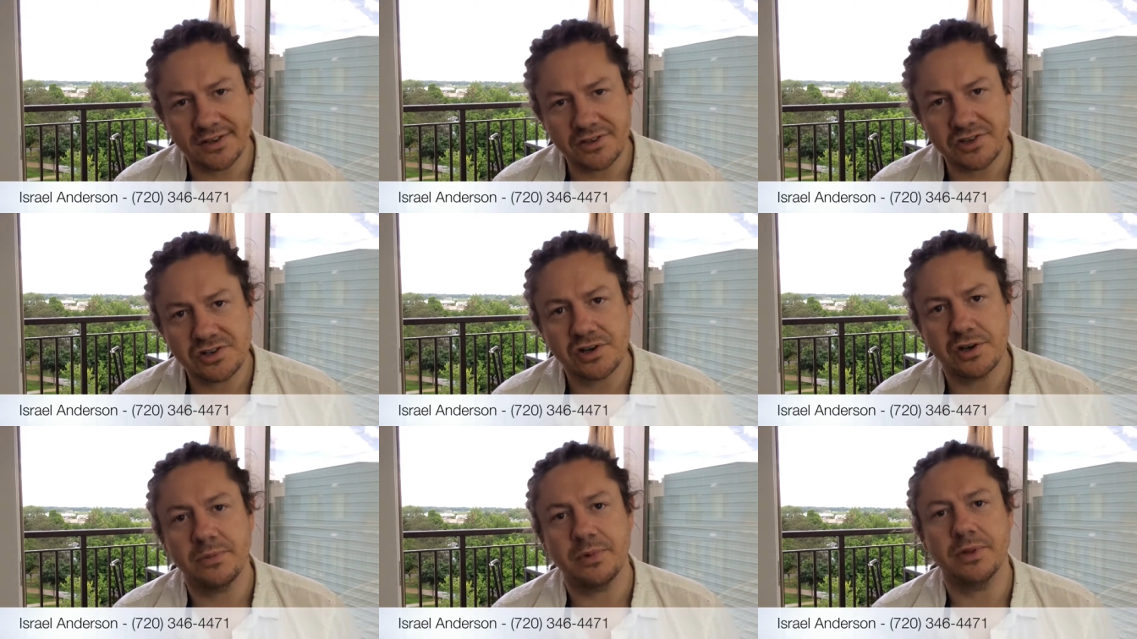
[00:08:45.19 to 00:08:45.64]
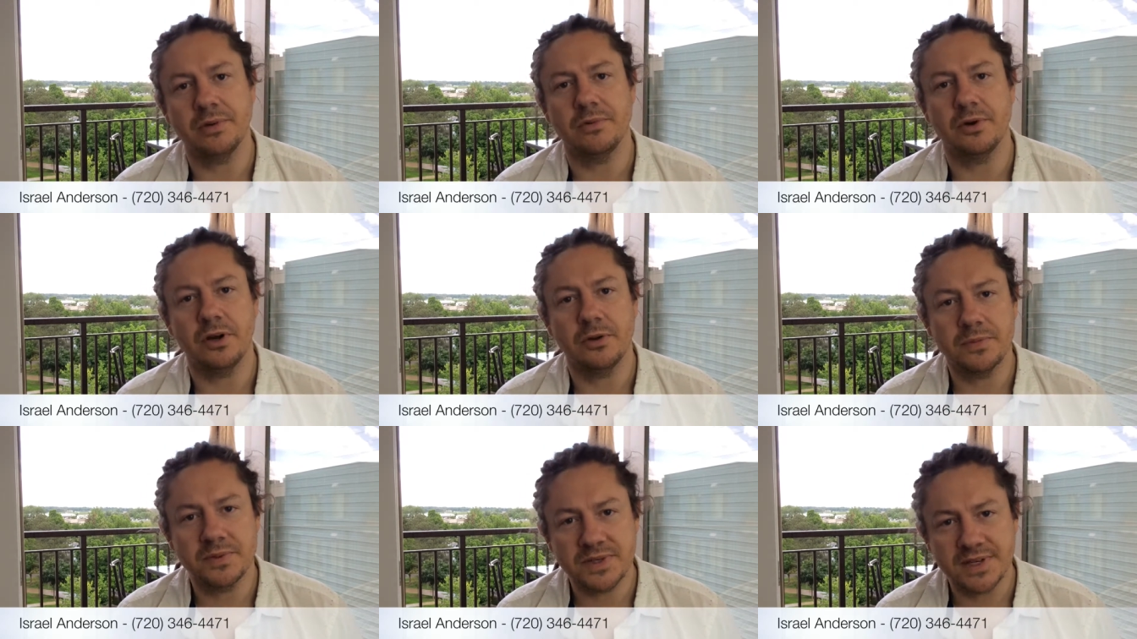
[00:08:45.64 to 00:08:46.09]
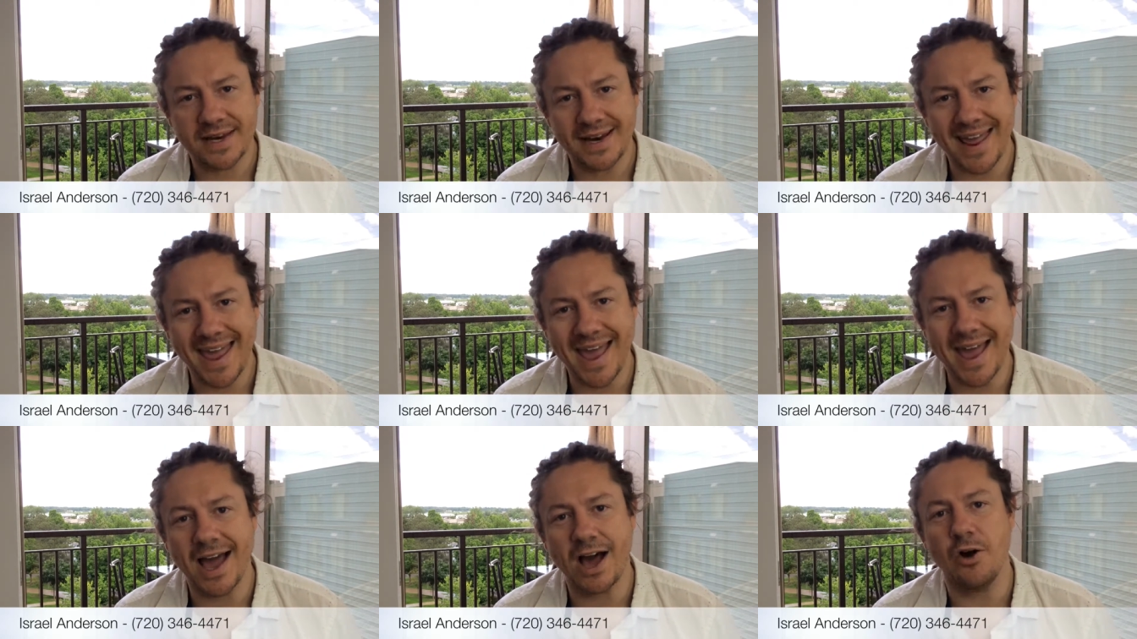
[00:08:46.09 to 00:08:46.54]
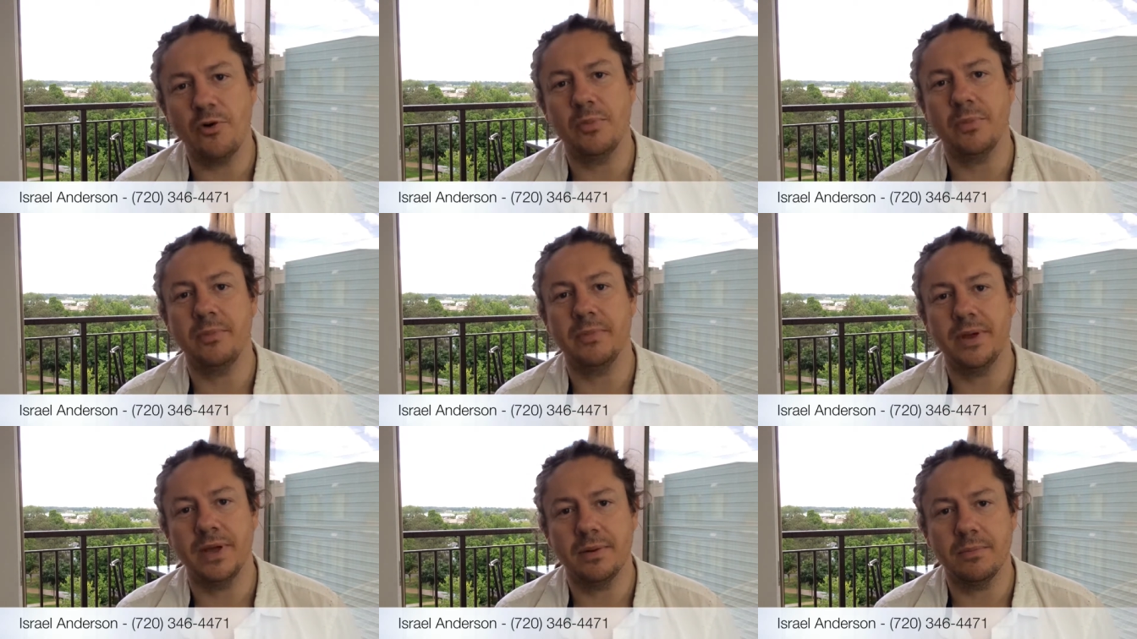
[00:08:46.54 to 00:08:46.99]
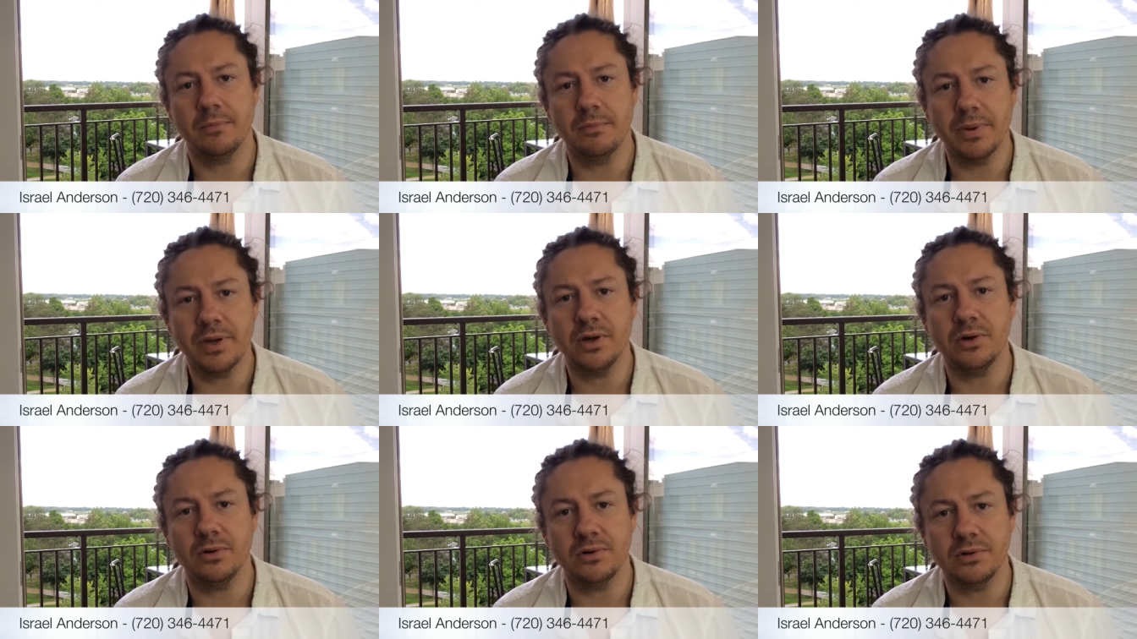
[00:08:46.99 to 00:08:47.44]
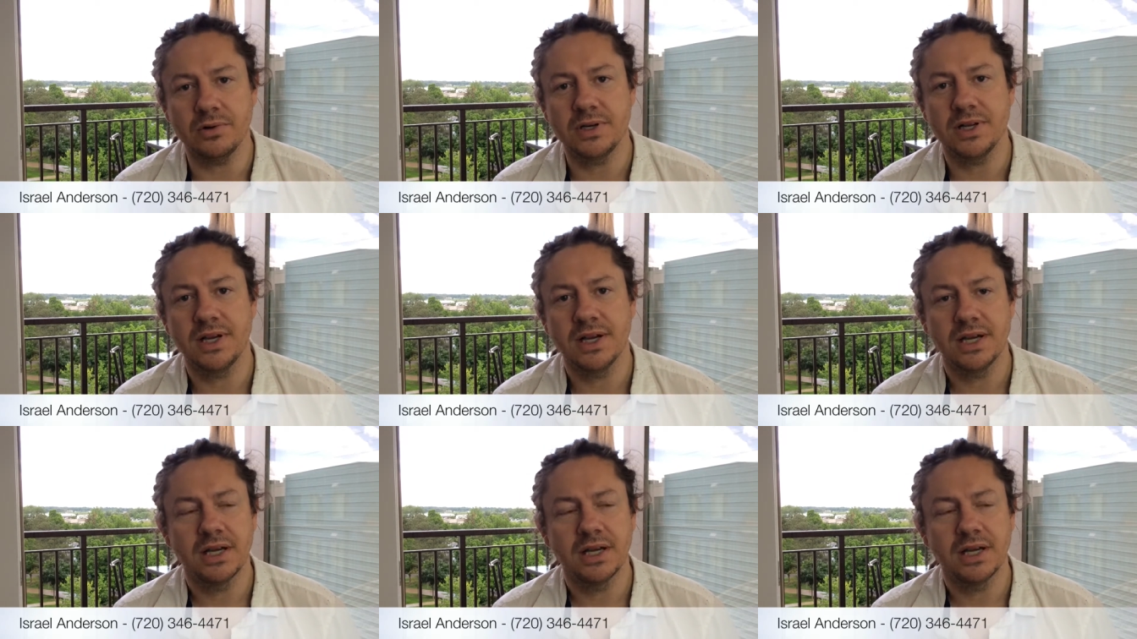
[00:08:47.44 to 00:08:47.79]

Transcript: and show me the ropes and help me build.